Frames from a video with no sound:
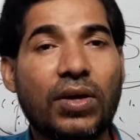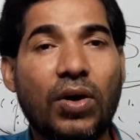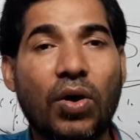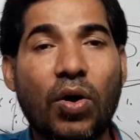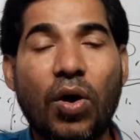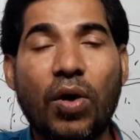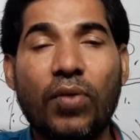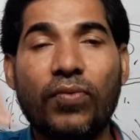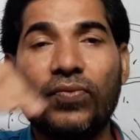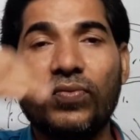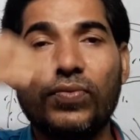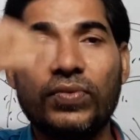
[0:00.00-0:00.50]

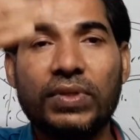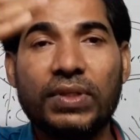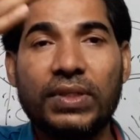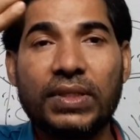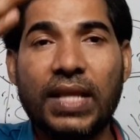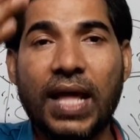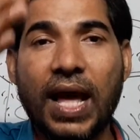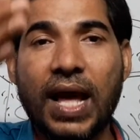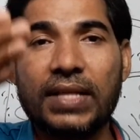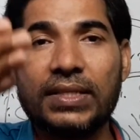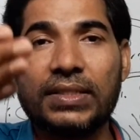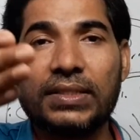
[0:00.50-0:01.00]
of
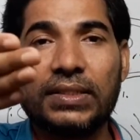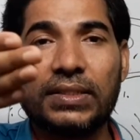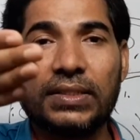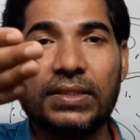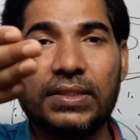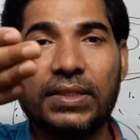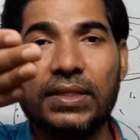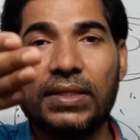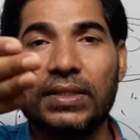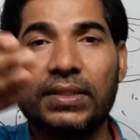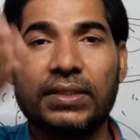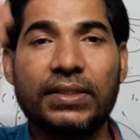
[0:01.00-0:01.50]

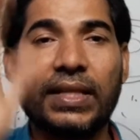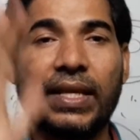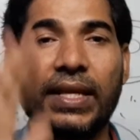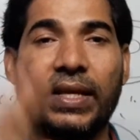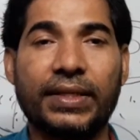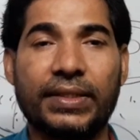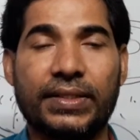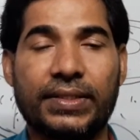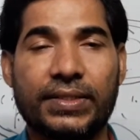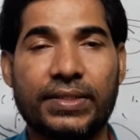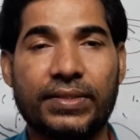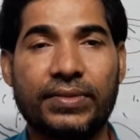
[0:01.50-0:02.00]
that
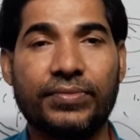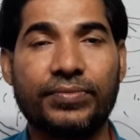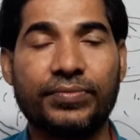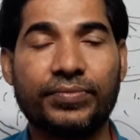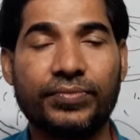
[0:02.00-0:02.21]
things.